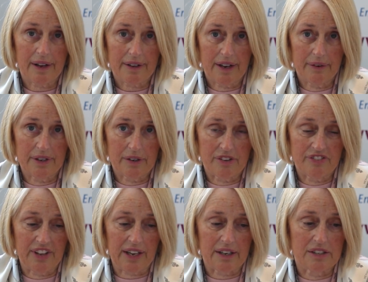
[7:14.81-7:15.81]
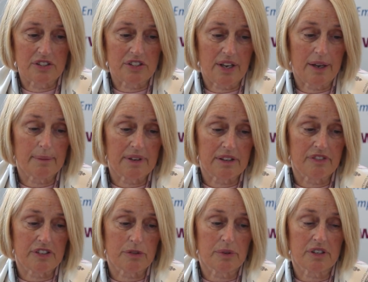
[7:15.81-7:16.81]
carry out a second
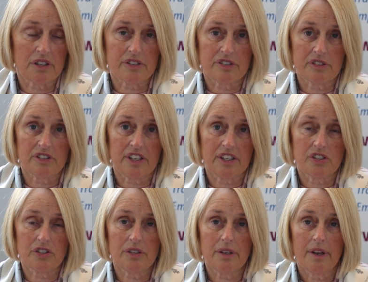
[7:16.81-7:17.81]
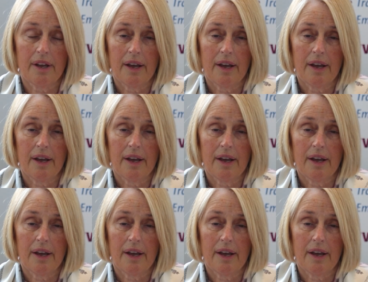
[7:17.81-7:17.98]
individual consultation,